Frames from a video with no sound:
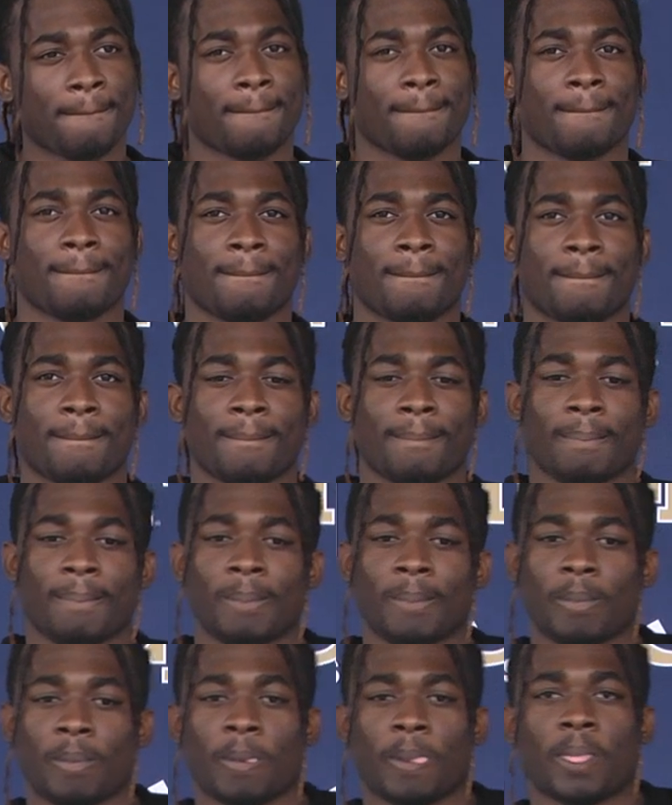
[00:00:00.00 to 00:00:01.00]
Anything else
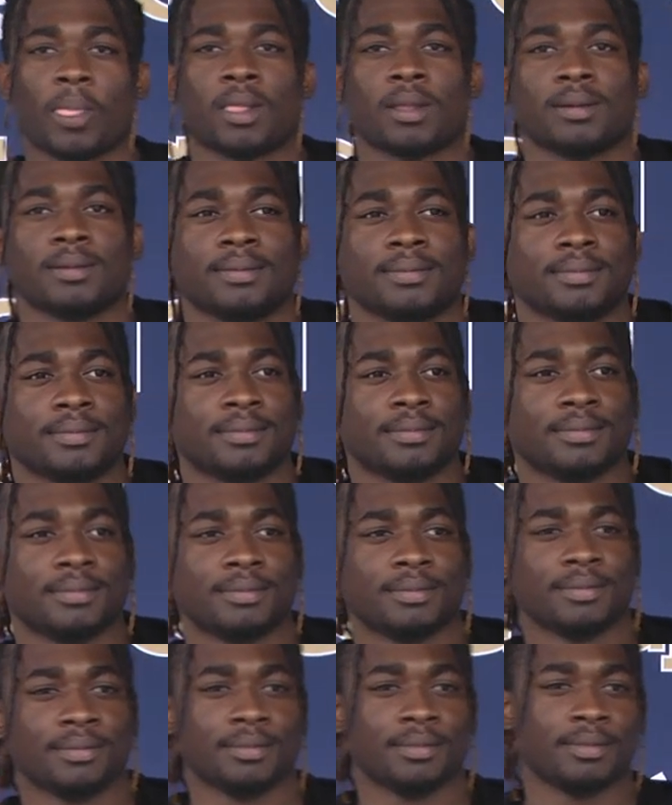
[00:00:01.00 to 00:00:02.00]
for Derrik?
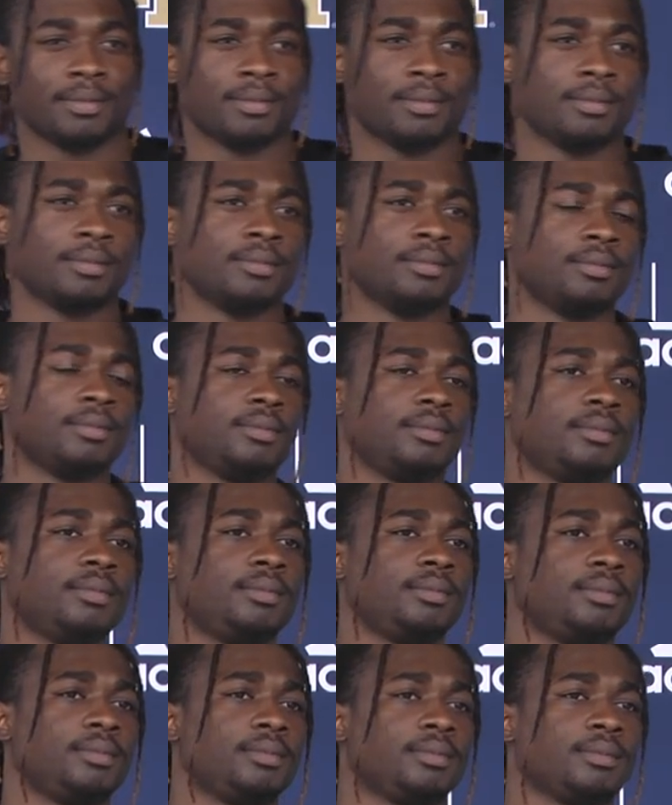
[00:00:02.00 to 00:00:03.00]
Kind of
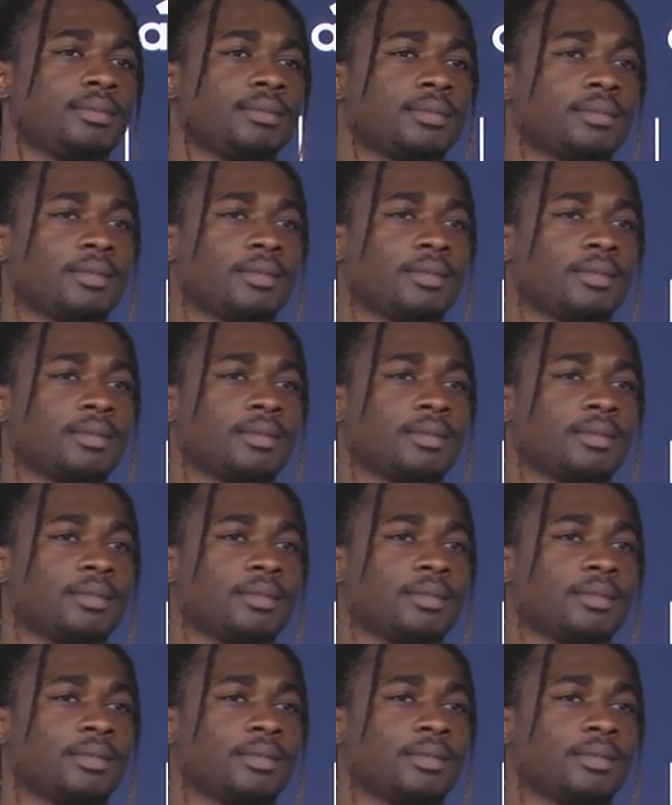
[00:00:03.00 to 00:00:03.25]
feel around.